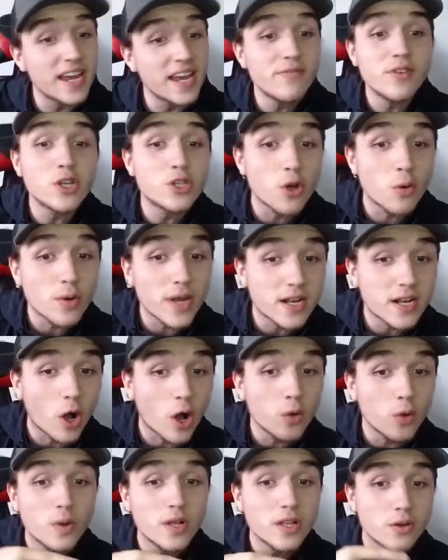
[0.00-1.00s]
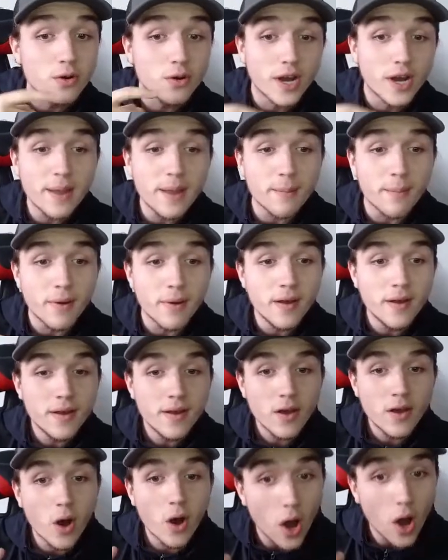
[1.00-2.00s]
and if you don't get Colwill or him,
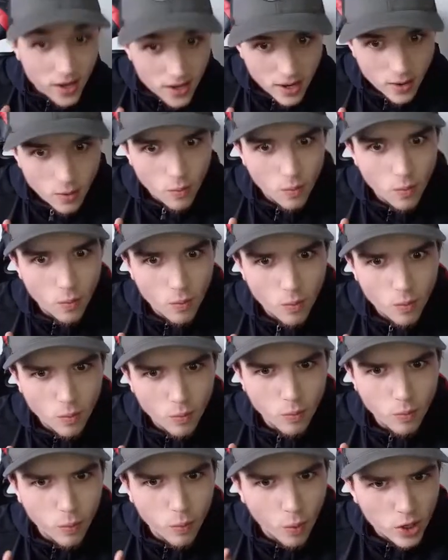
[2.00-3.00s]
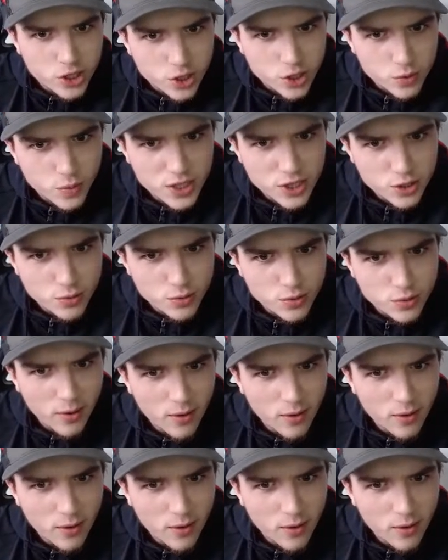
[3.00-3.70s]
what do we do now?